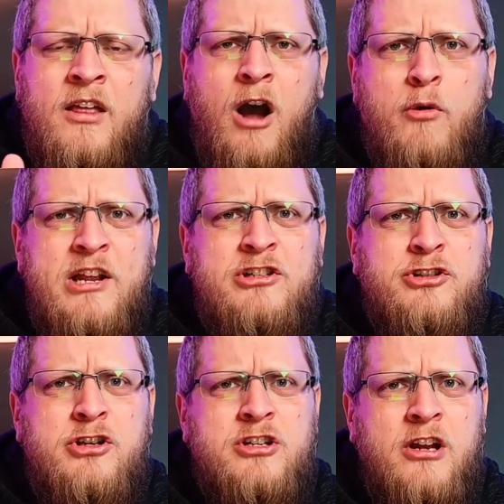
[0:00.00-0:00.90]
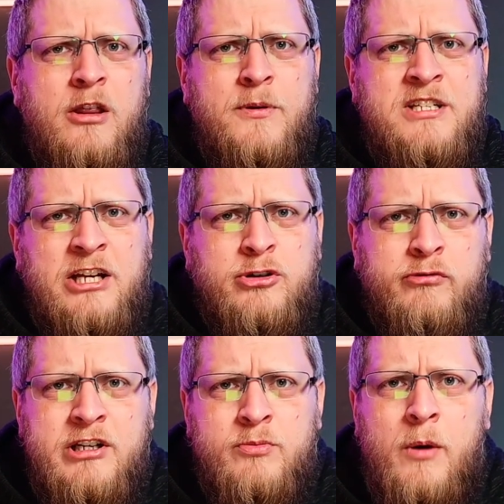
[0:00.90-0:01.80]
I would introduce another potential
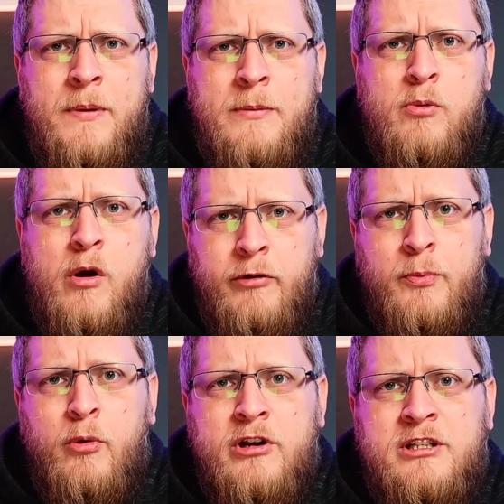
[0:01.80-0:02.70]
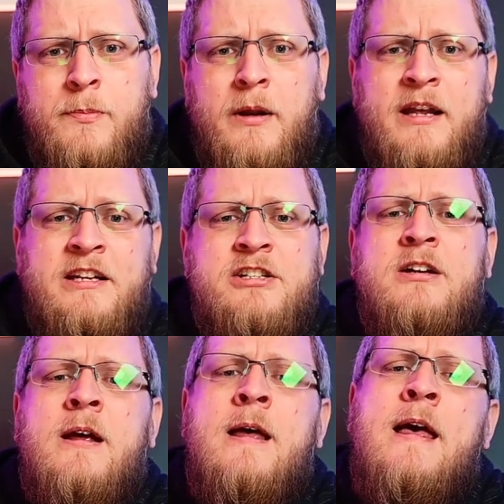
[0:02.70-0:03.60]
reason why people won't report it to the
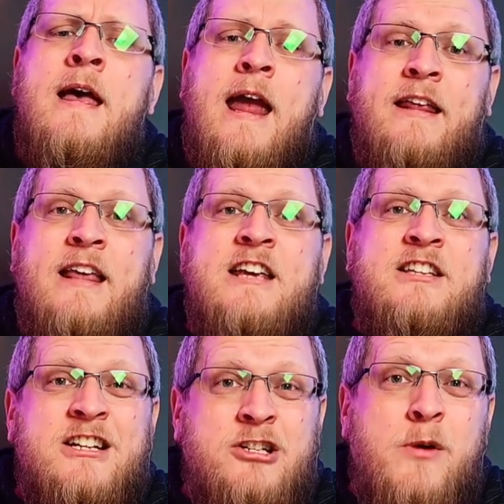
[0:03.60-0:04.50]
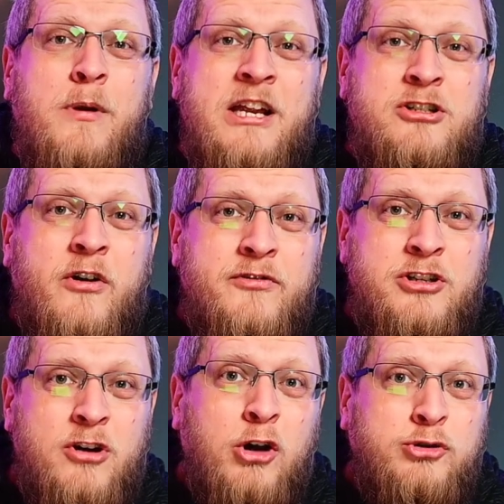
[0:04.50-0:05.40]
police, and that is that some police
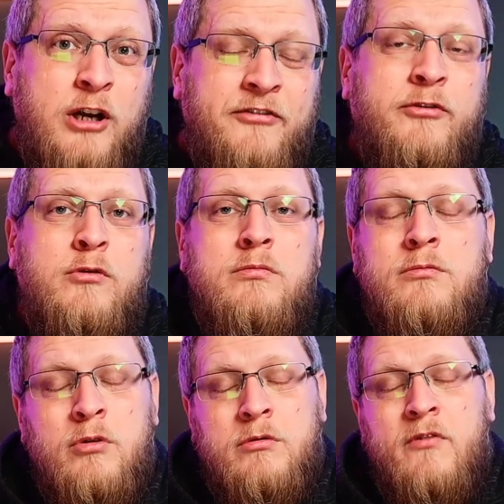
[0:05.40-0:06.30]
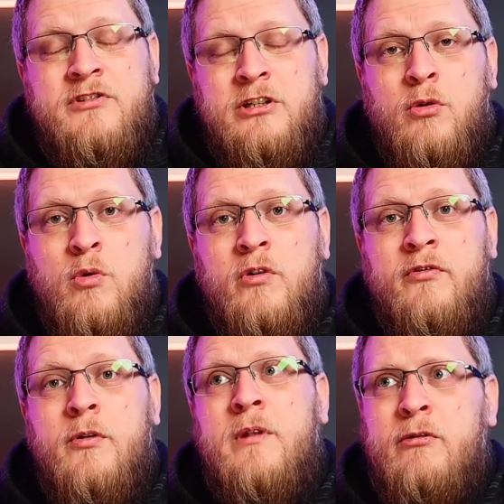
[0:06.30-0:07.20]
officers are dreadful. Obviously not all of
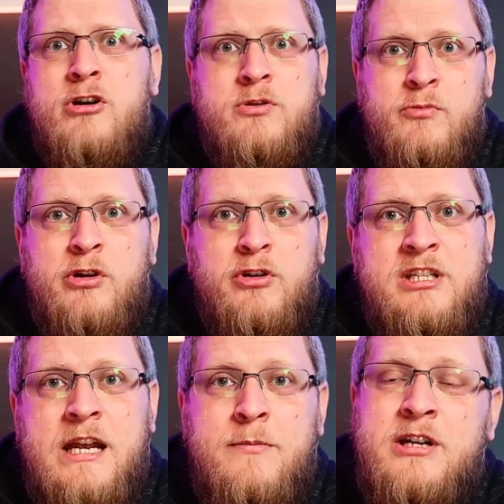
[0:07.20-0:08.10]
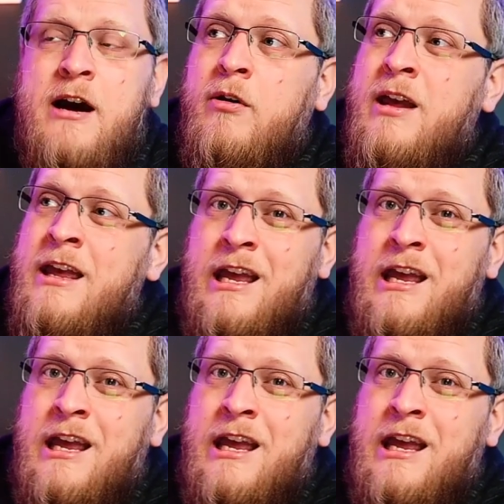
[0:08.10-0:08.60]
them. There are some really good teams out.